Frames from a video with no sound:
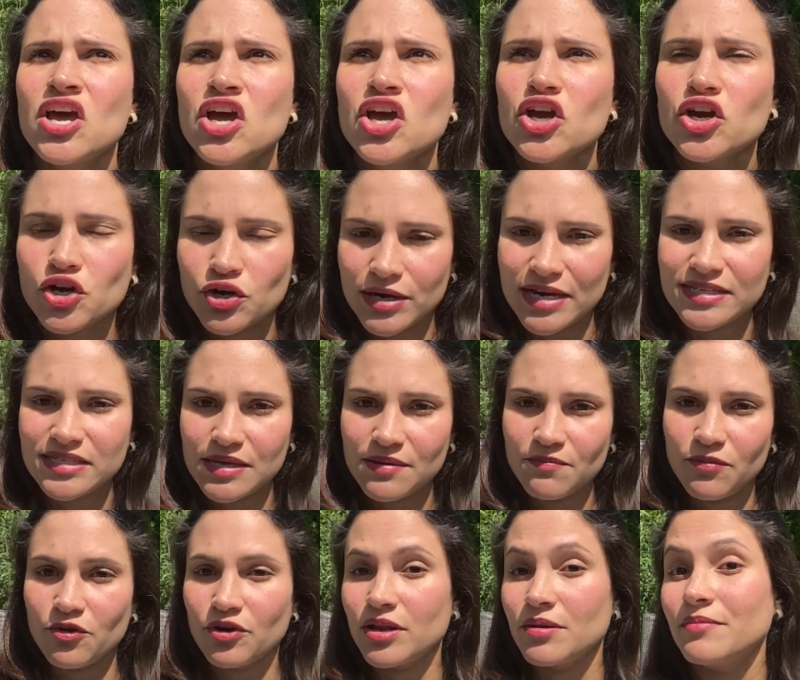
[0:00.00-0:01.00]
crazy
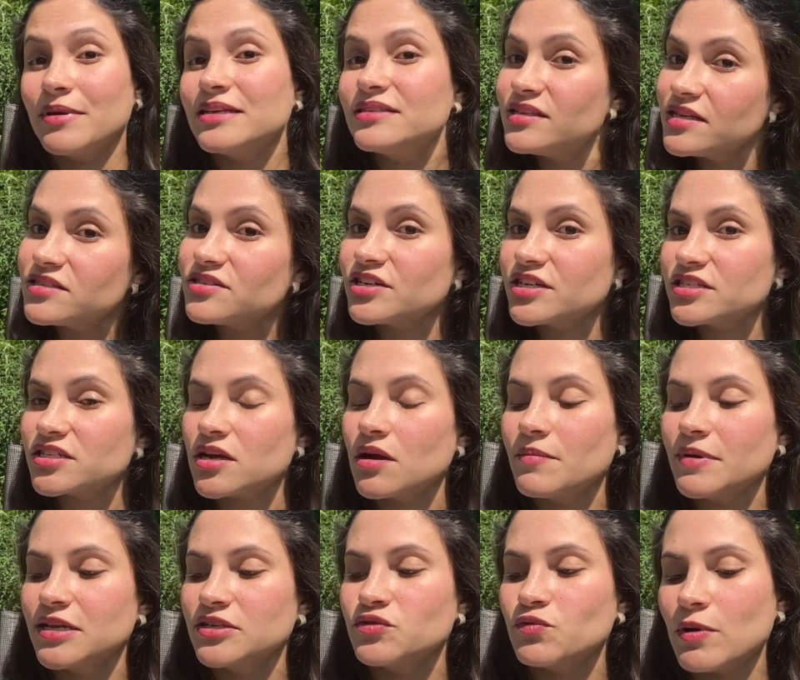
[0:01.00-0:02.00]
important. My sister's
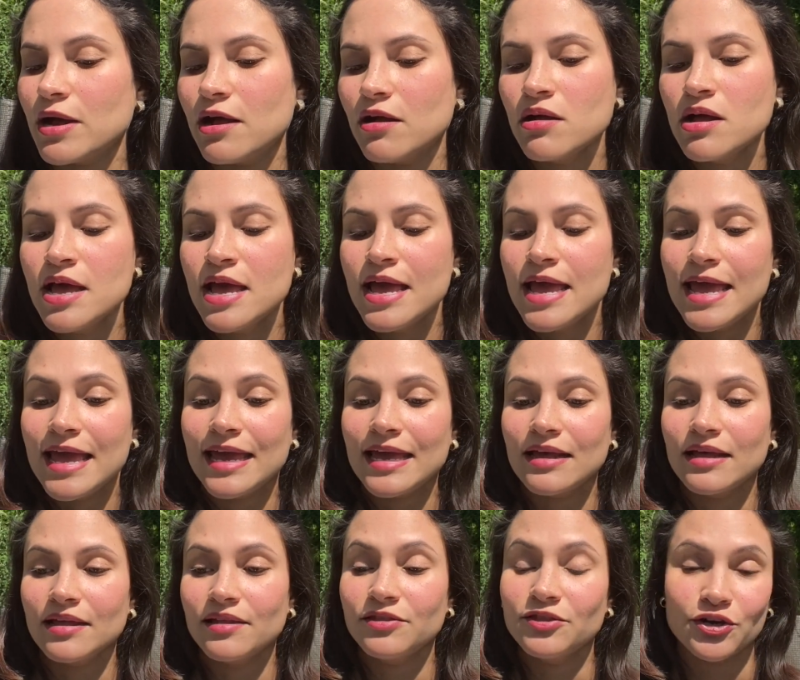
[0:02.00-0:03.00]
coming as well,
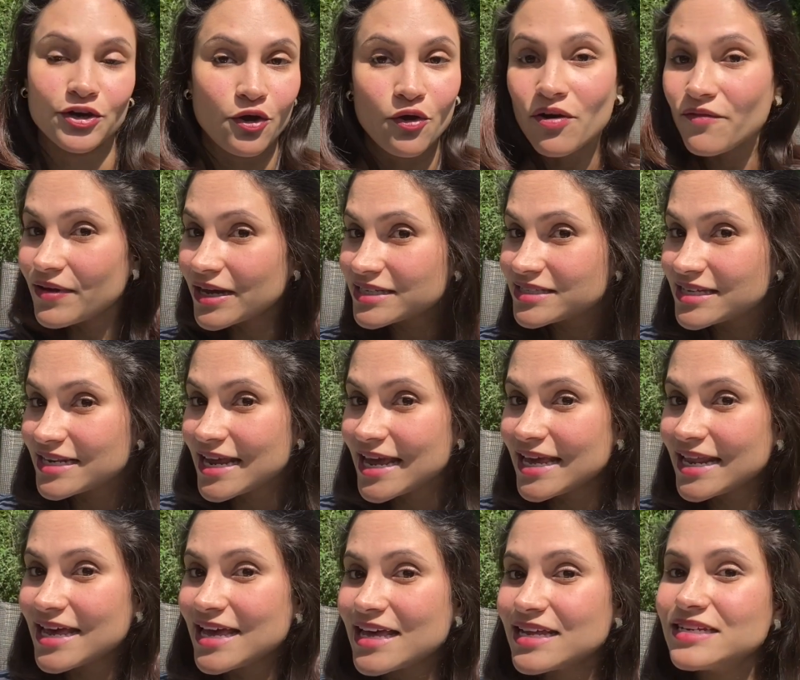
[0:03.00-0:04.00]
and they're all
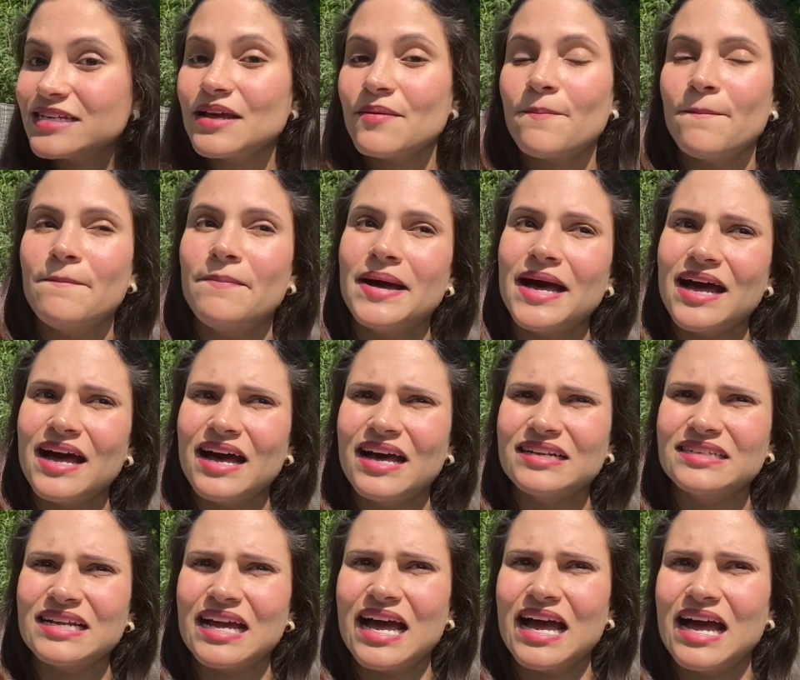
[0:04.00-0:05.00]
vaccinated,
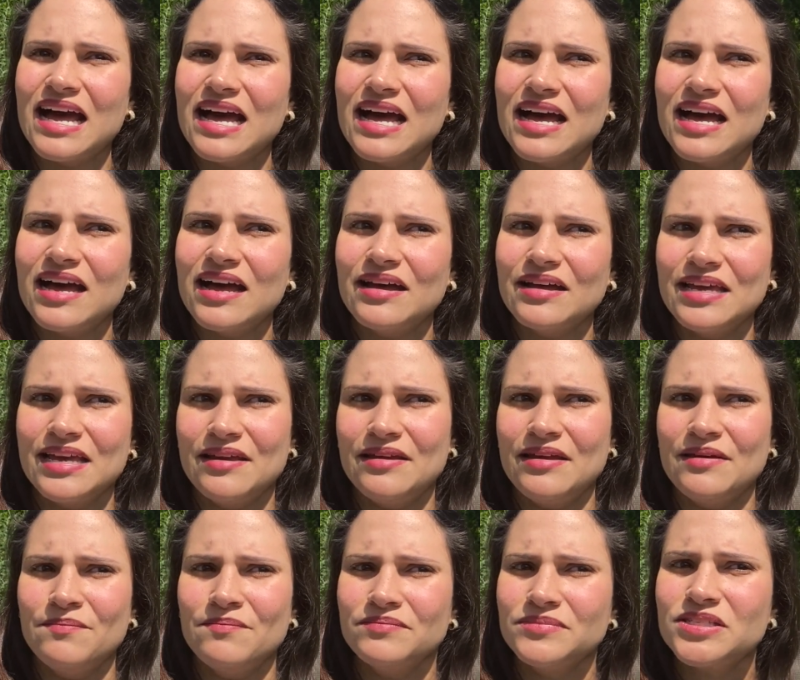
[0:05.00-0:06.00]
but
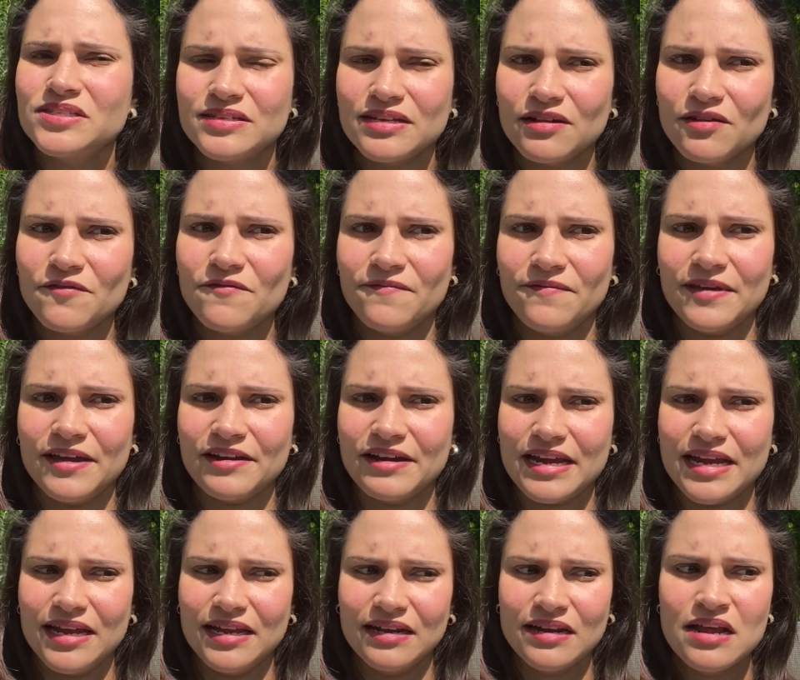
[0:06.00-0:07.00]
I'm still
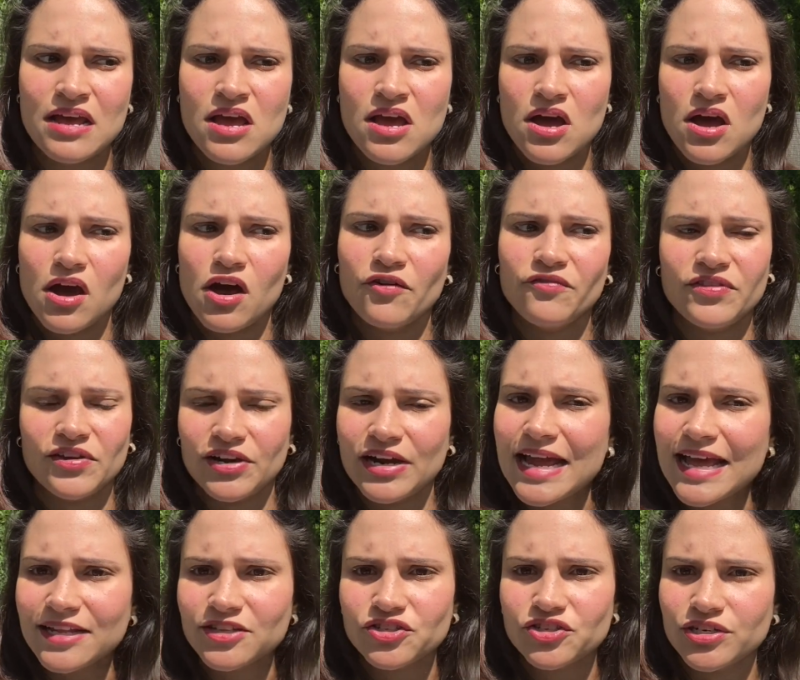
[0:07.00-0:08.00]
fearing of their
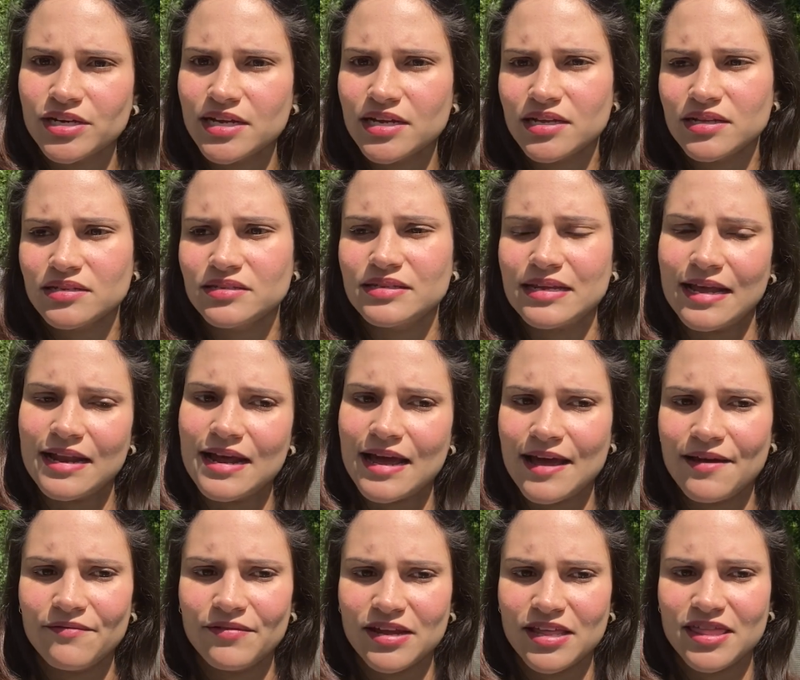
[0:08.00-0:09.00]
entrance and
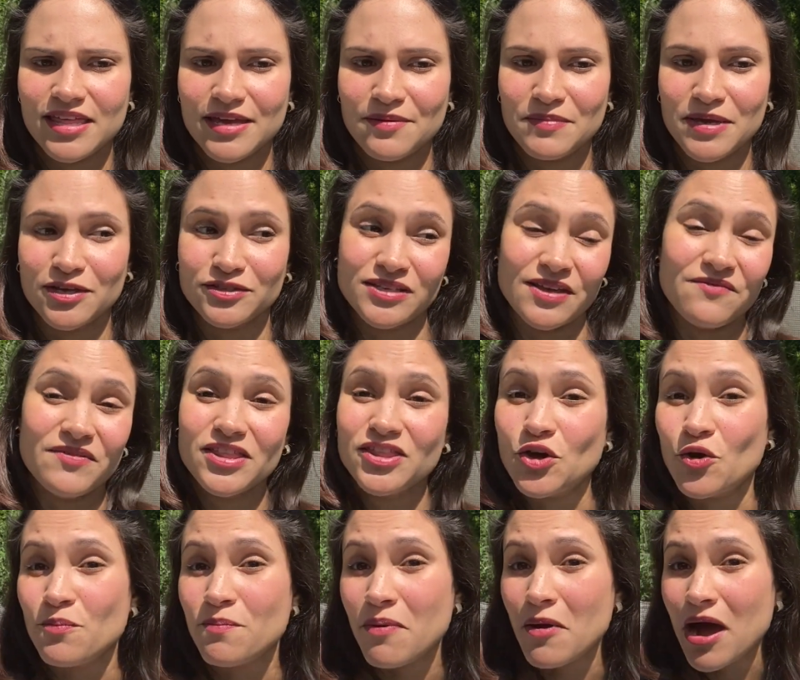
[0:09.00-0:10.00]
everything, because even
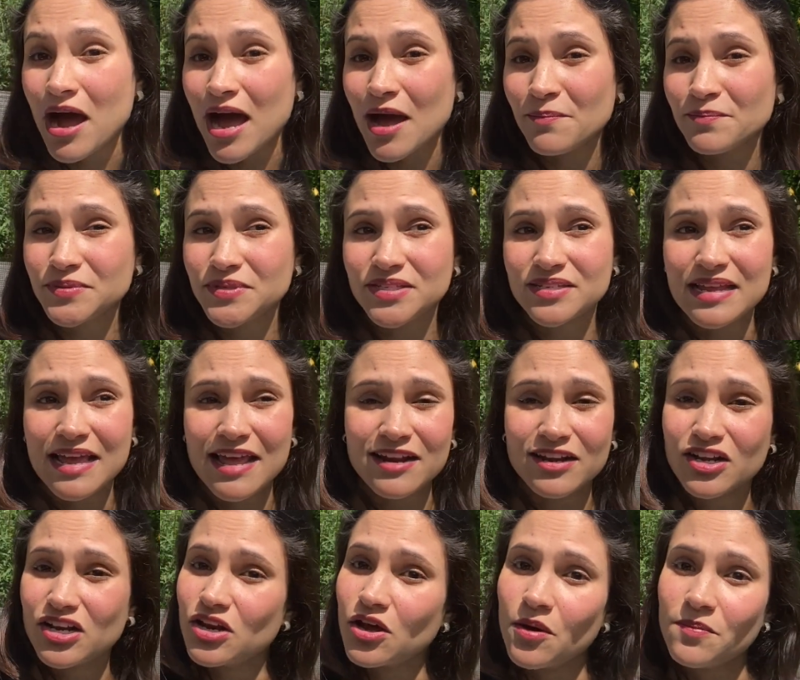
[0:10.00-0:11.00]
though pubs and
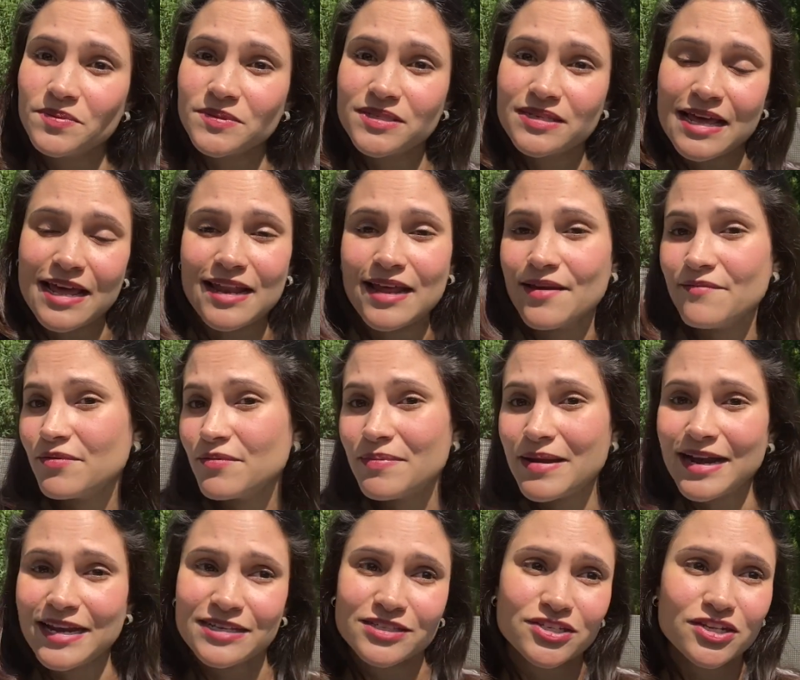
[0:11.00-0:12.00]
clubs and
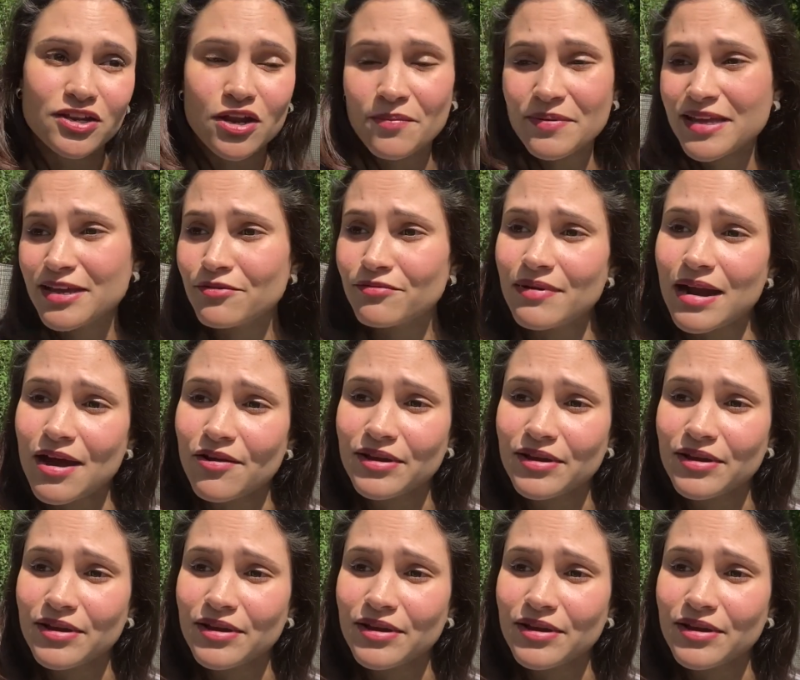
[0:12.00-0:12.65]
everybody's clubbing around